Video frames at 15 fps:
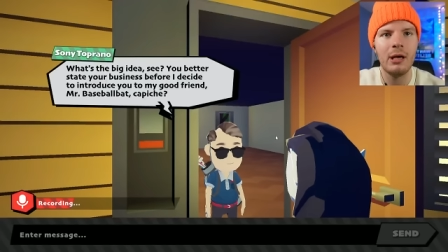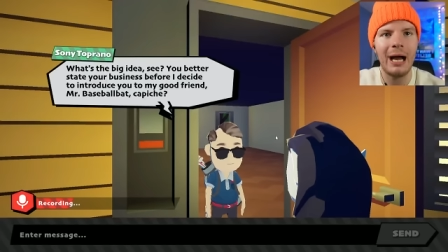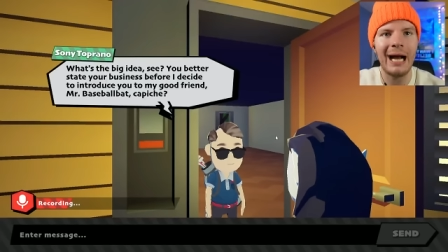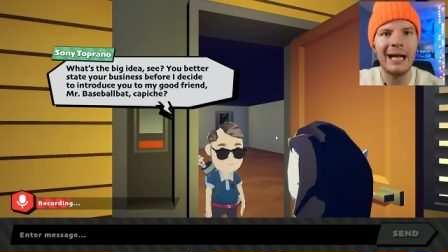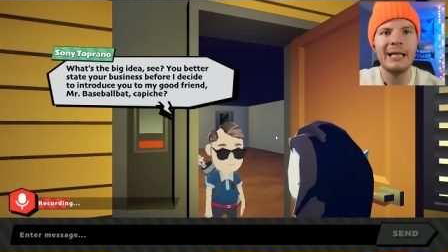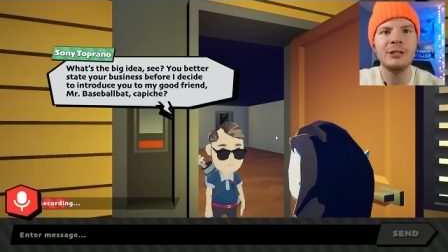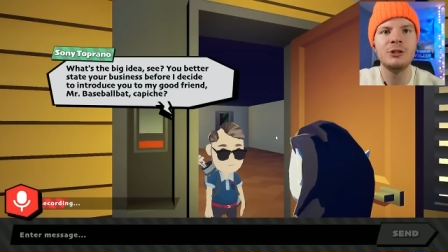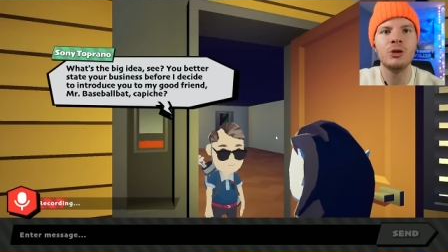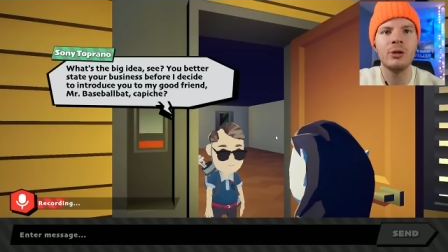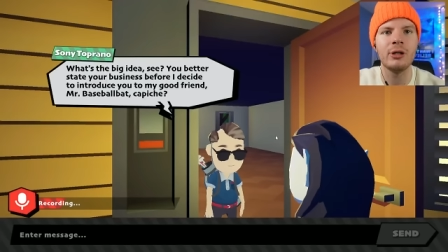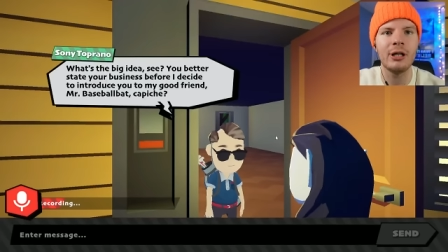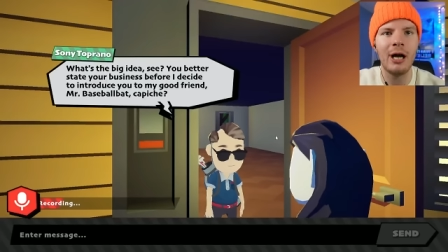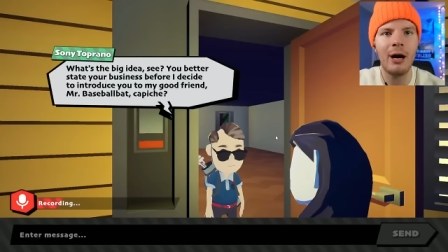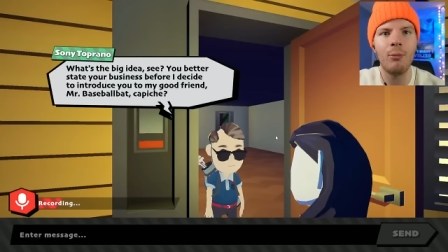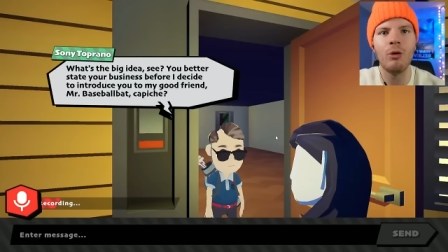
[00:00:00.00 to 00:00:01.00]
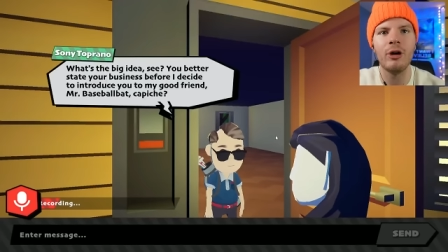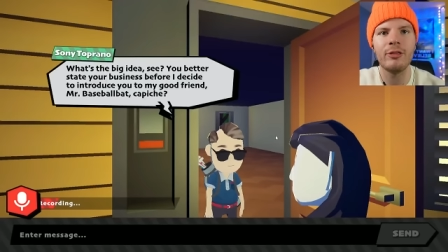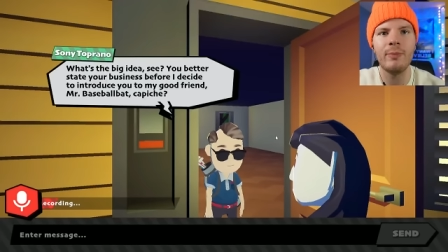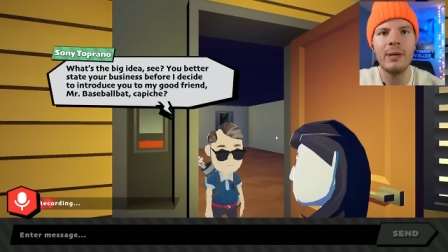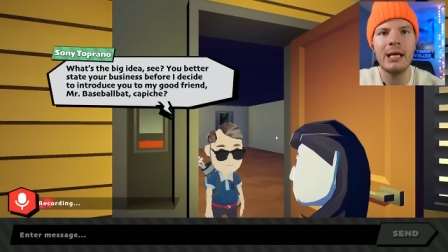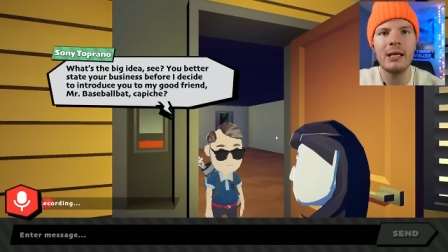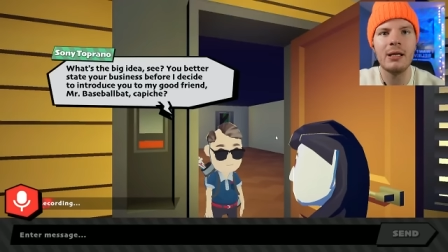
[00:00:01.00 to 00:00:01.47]
I need you to come with
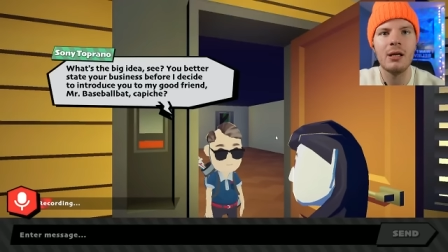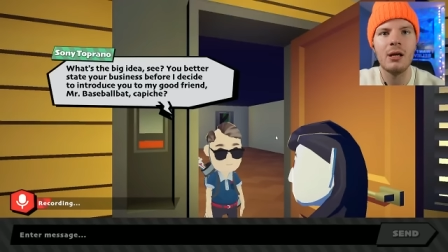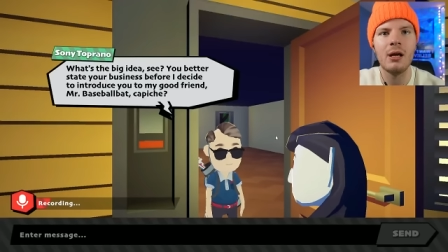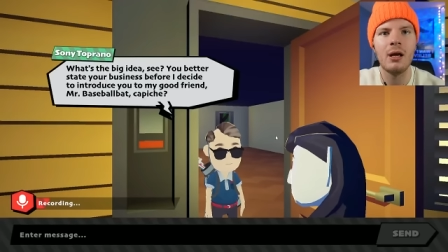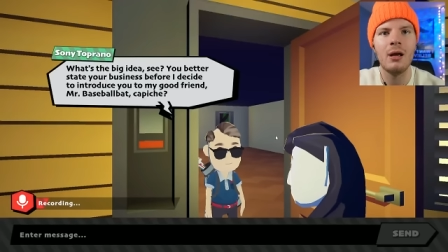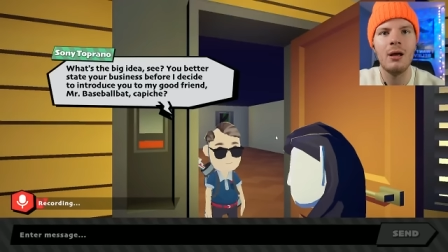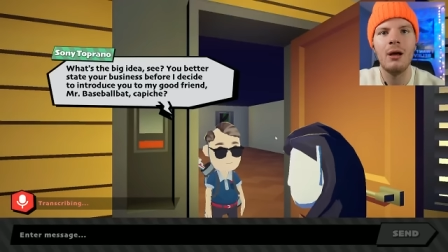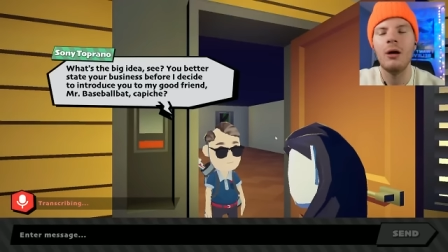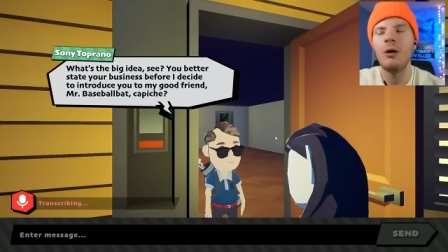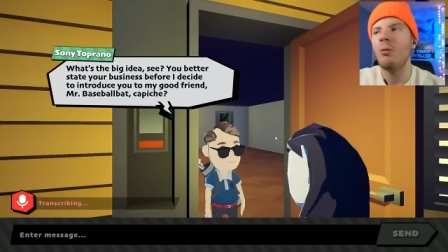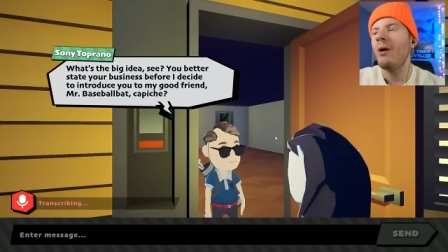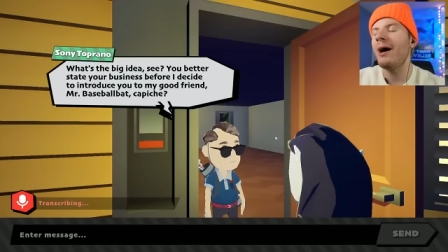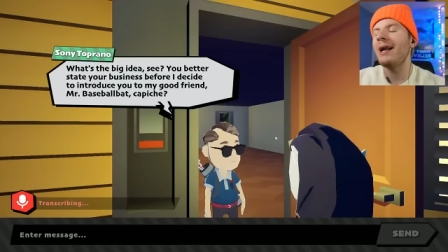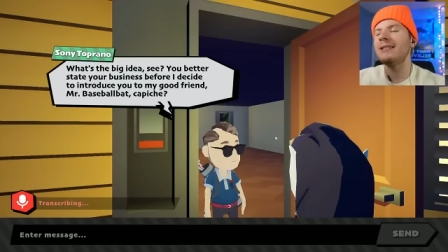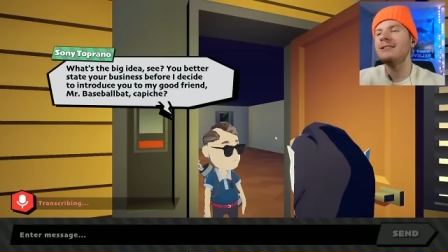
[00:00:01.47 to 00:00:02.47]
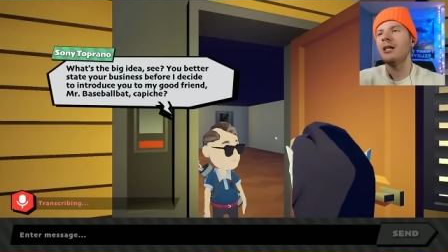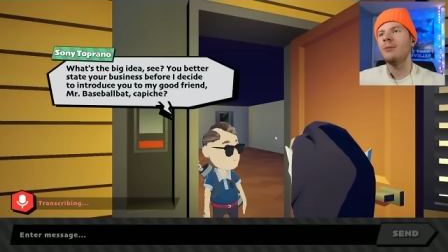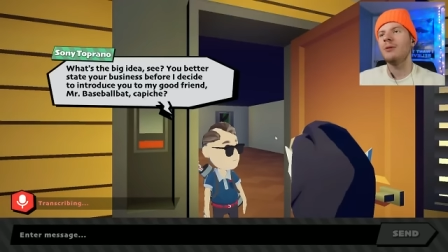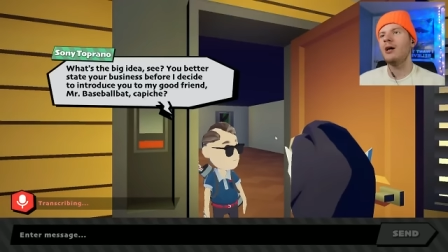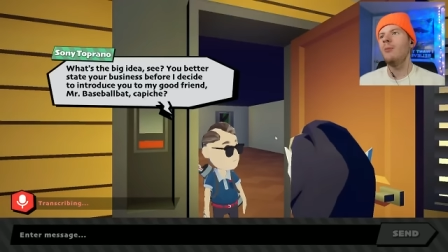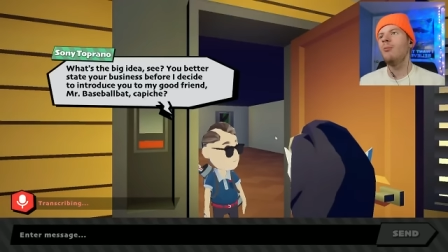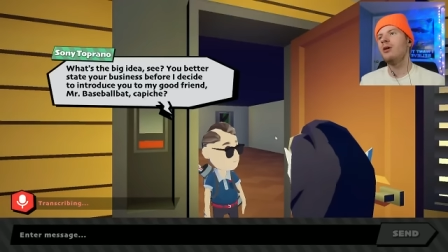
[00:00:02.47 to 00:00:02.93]
me. Why'd I tell him to come